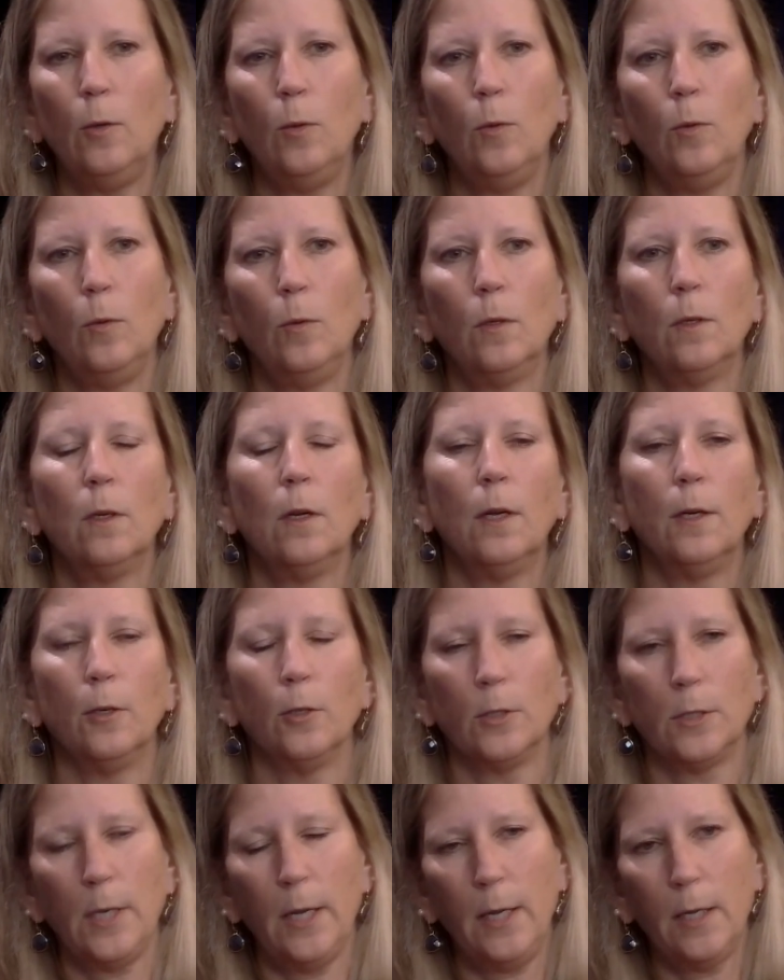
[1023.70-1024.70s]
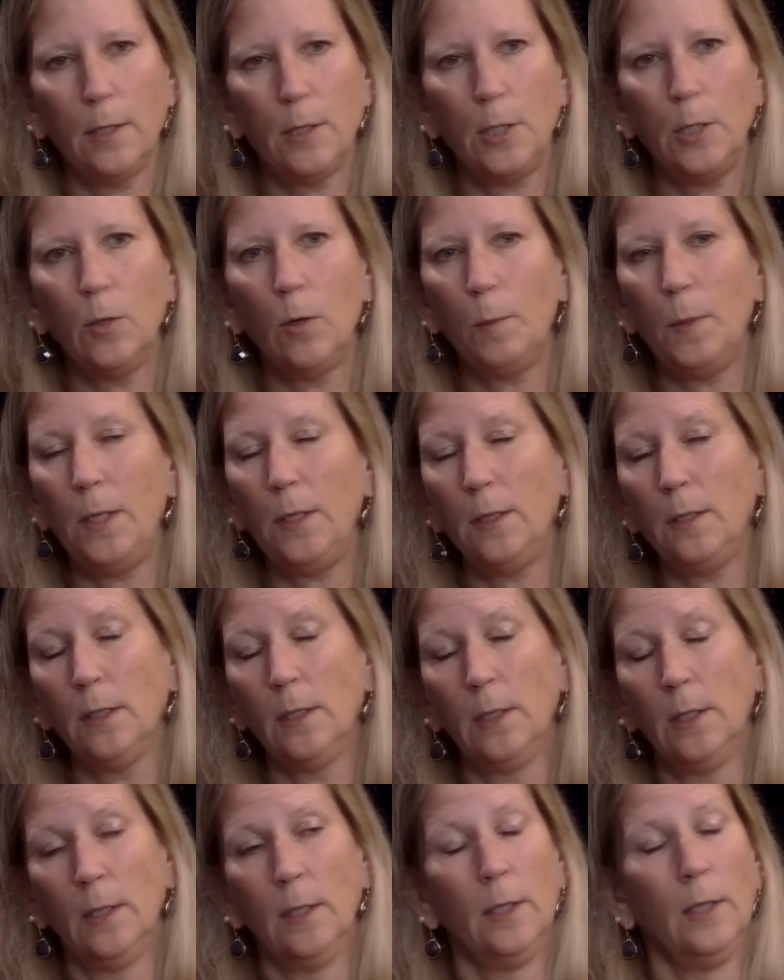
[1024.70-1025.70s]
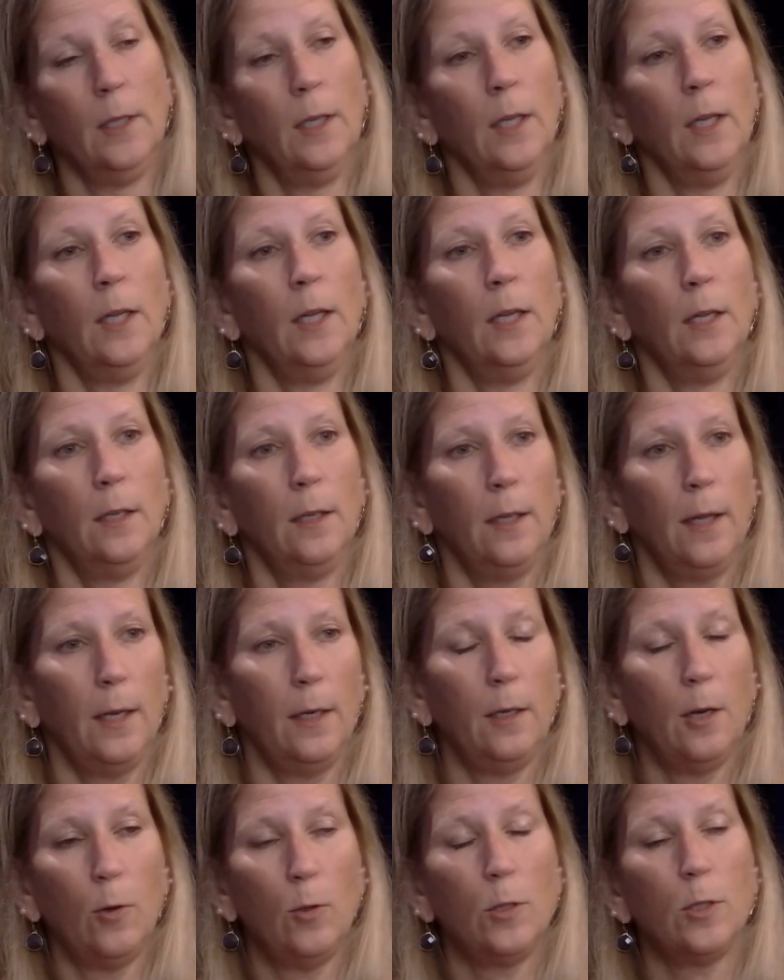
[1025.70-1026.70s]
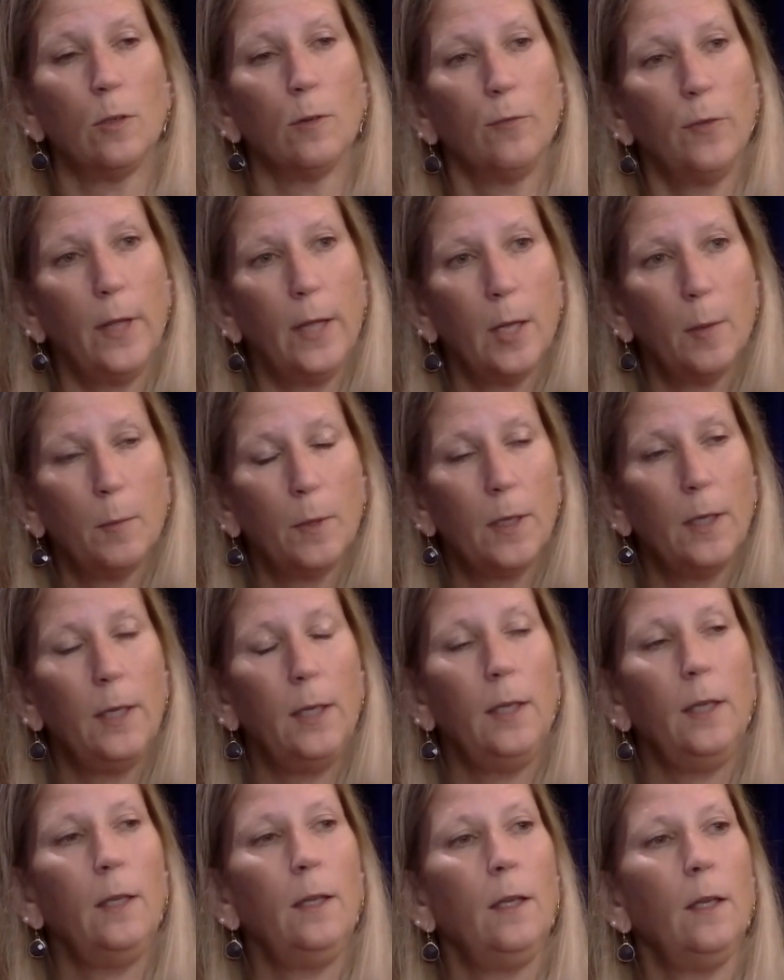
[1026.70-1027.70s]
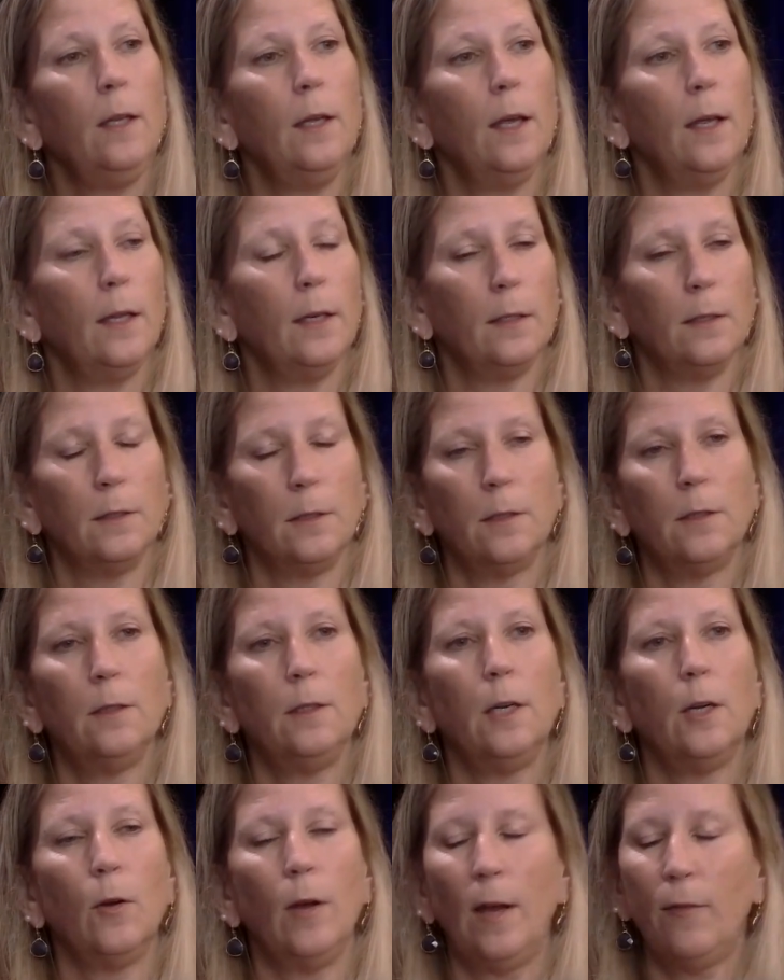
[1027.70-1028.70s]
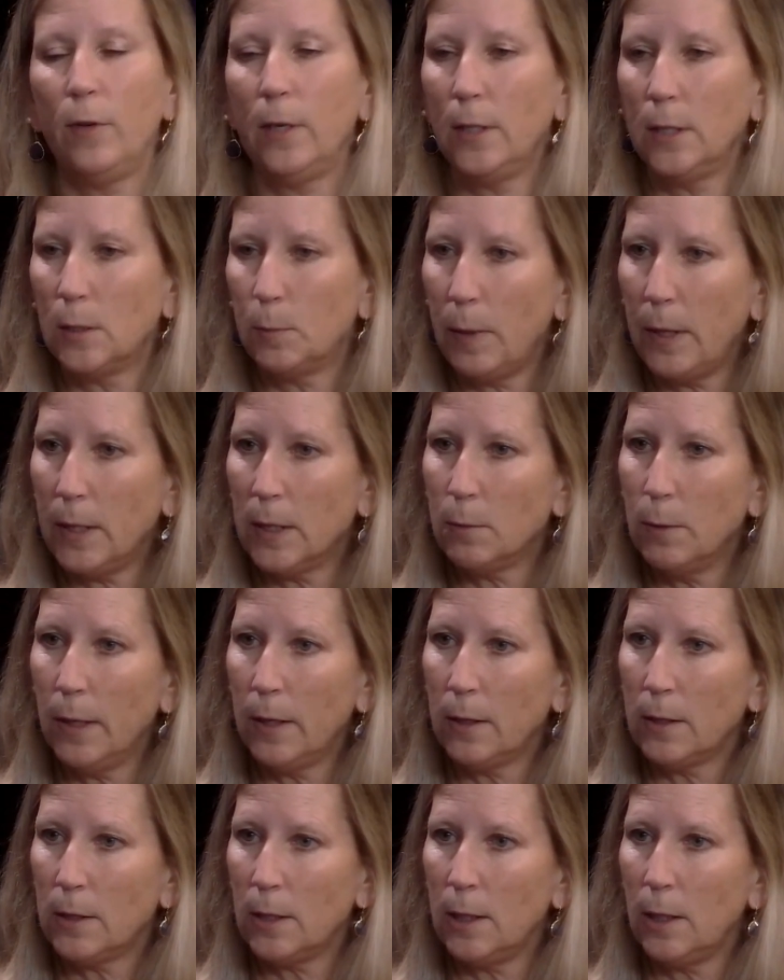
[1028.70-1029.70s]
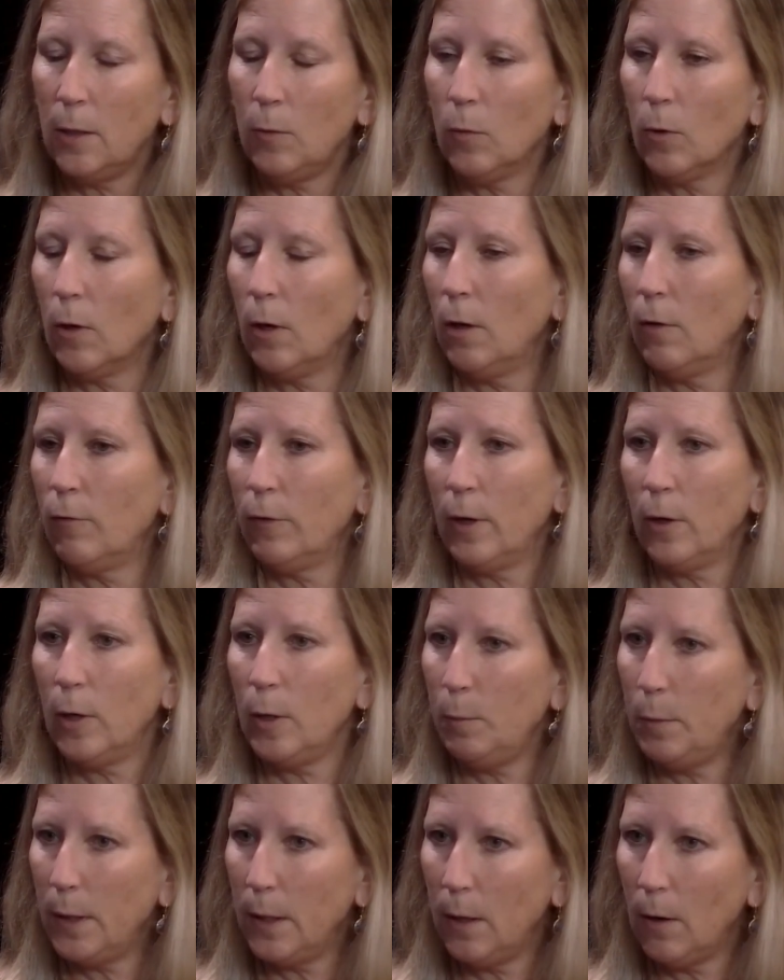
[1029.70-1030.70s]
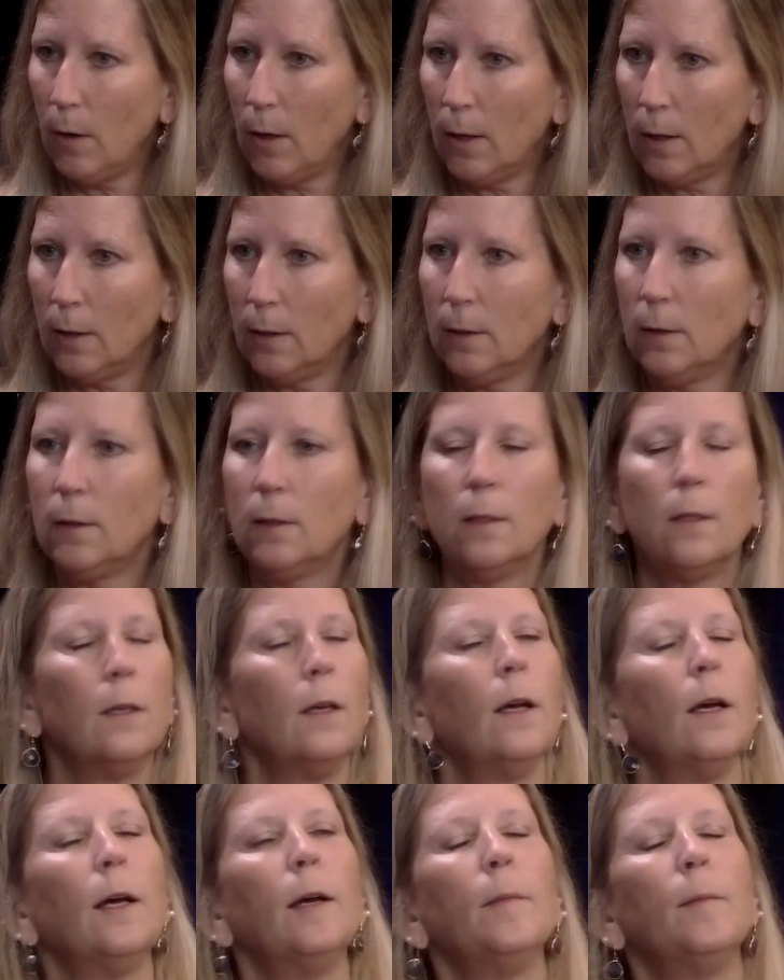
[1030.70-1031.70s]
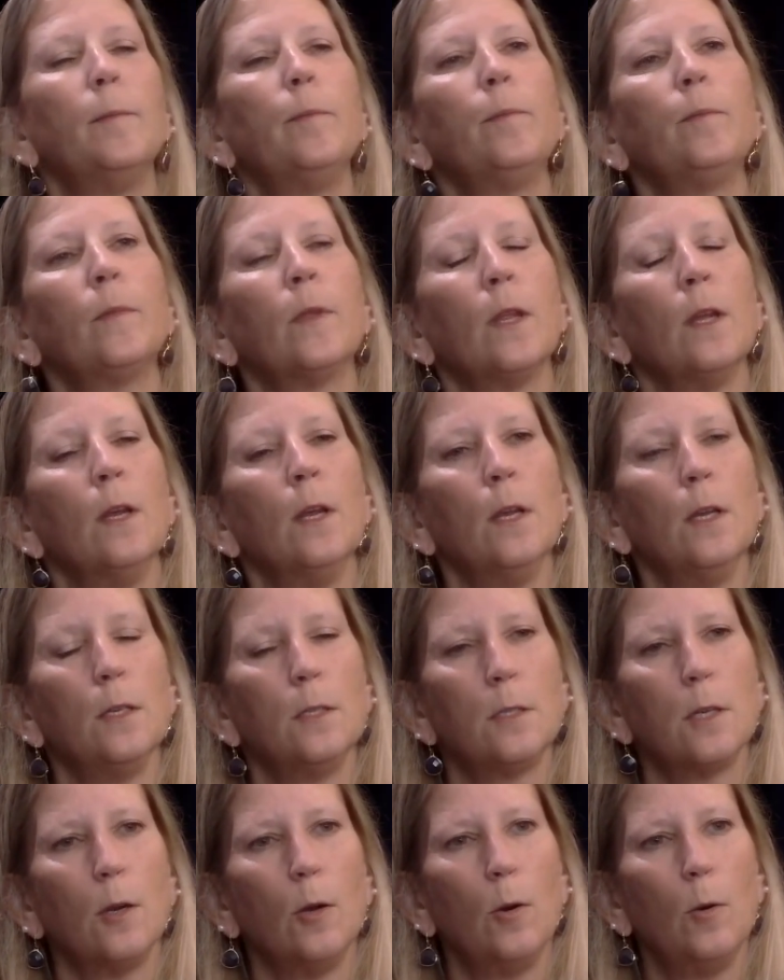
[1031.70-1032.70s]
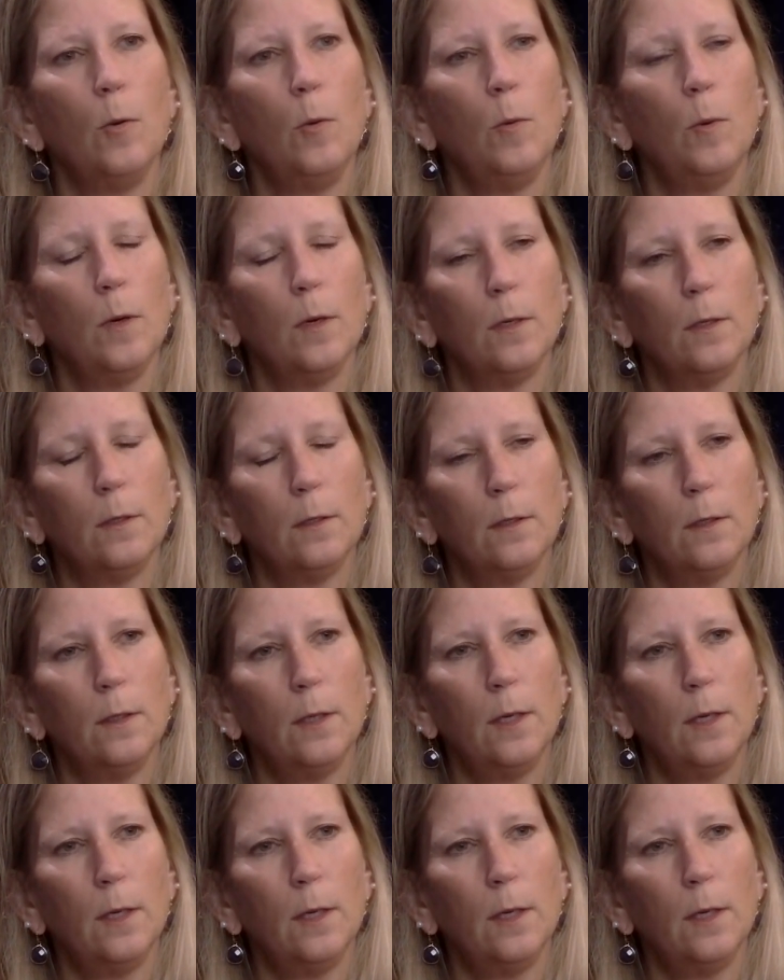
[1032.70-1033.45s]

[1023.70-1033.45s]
who understands you, and knows your family, and, evidence-based medicine, we're all very big on. So